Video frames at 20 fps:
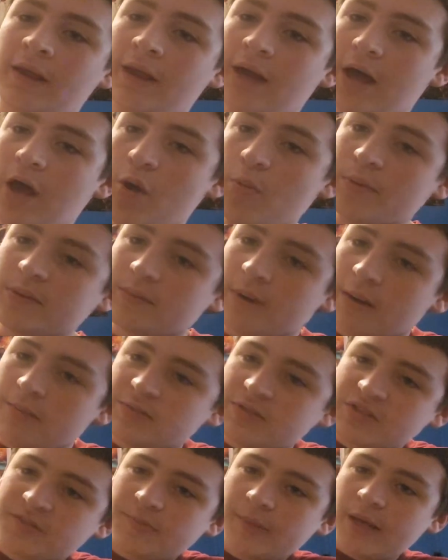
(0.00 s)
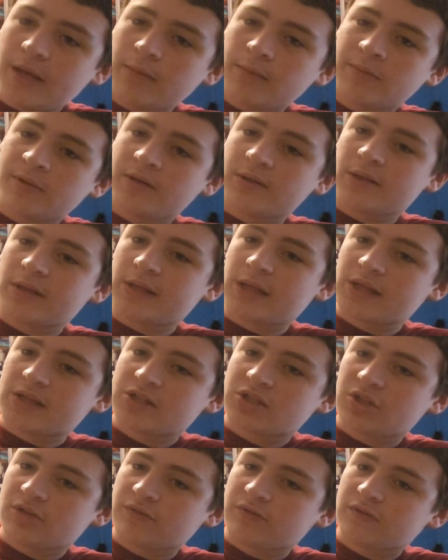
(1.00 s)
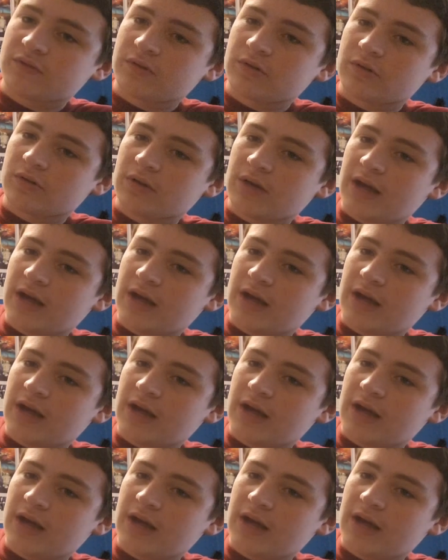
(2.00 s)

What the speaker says: I open them up, display, and put it on that shelf over there.